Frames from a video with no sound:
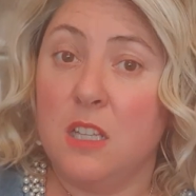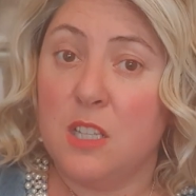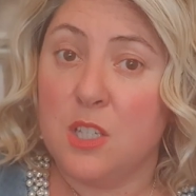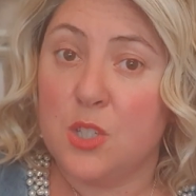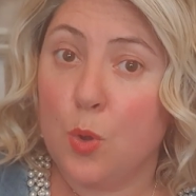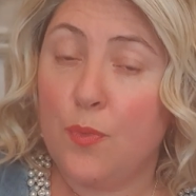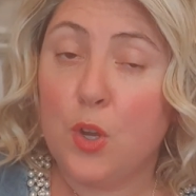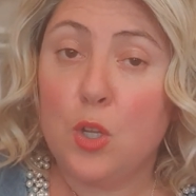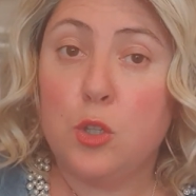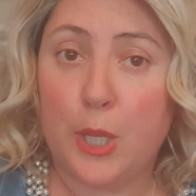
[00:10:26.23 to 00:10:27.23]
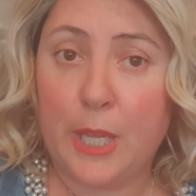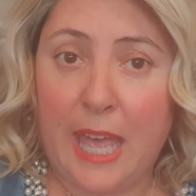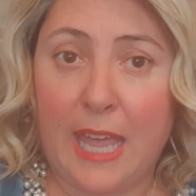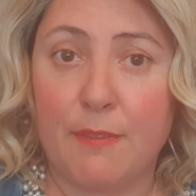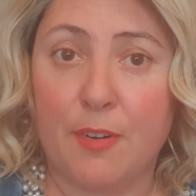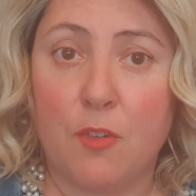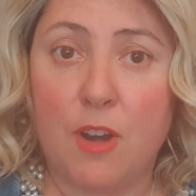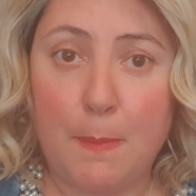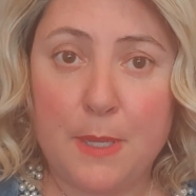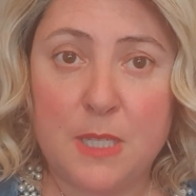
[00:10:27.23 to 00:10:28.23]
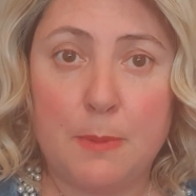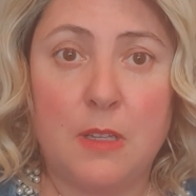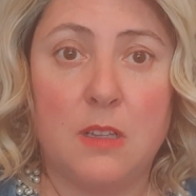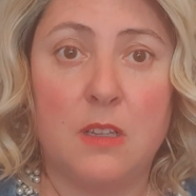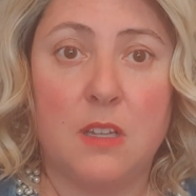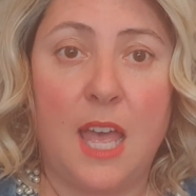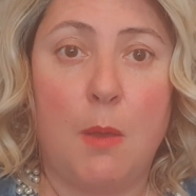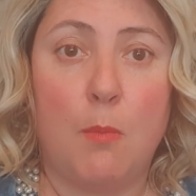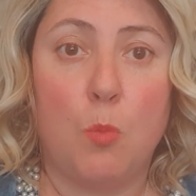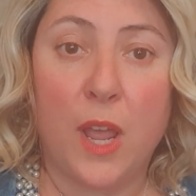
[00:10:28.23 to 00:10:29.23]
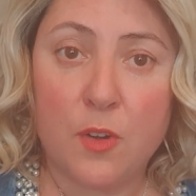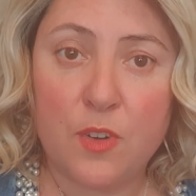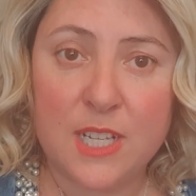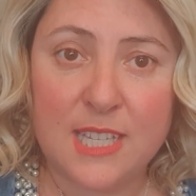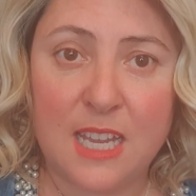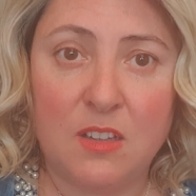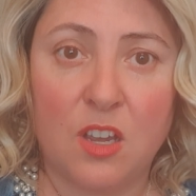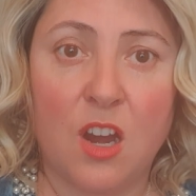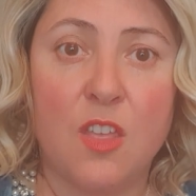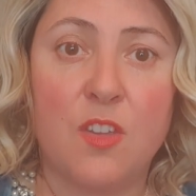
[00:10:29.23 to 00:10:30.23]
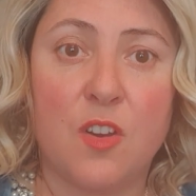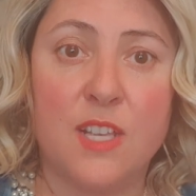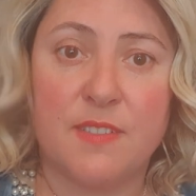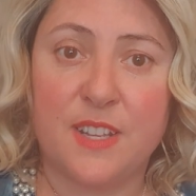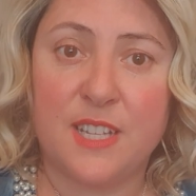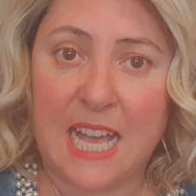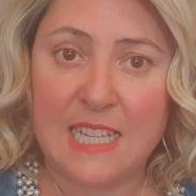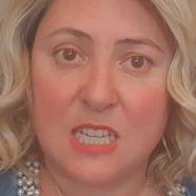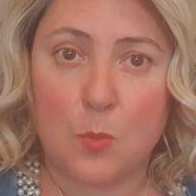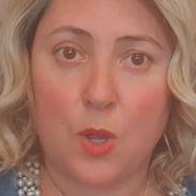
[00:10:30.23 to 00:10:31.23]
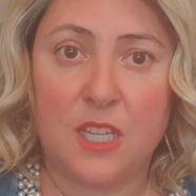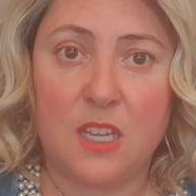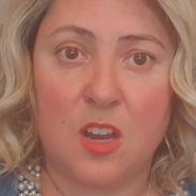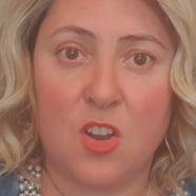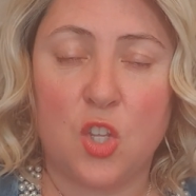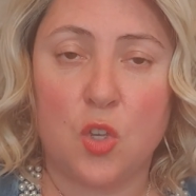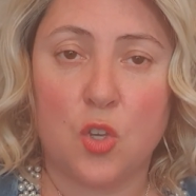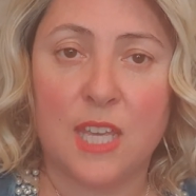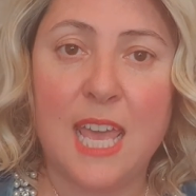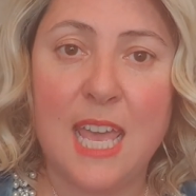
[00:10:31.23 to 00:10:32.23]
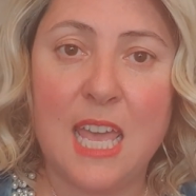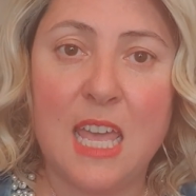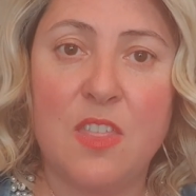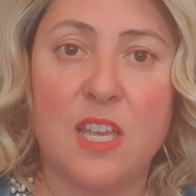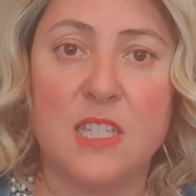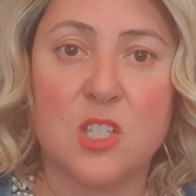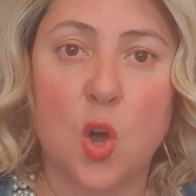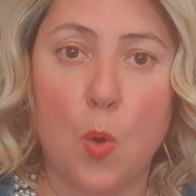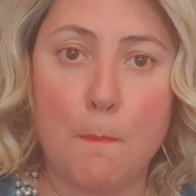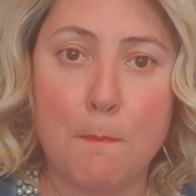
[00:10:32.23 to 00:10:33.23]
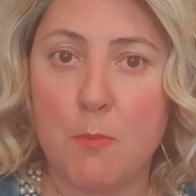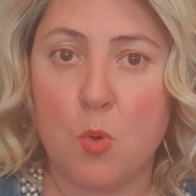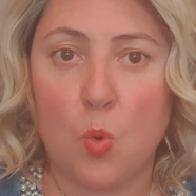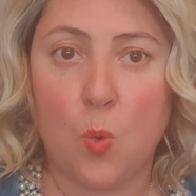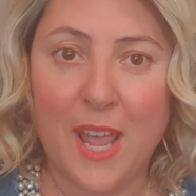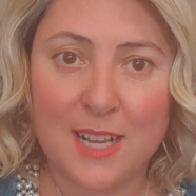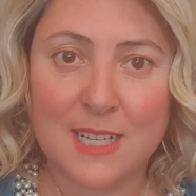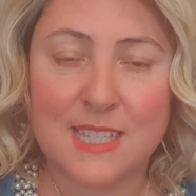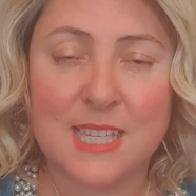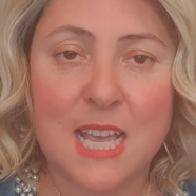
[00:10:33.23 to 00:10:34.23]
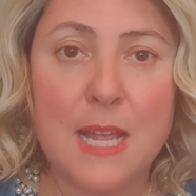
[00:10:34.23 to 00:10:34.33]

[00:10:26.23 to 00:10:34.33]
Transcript: So if you're looking for a reputable wig retailer, there is a fantastic one here in the UK that is called Mimo Wigs.